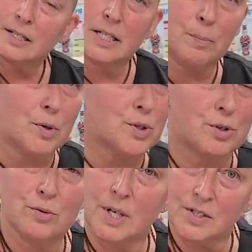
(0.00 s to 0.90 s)
Deeper
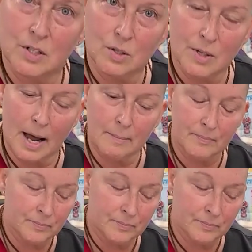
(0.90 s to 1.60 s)
True doesn't do that.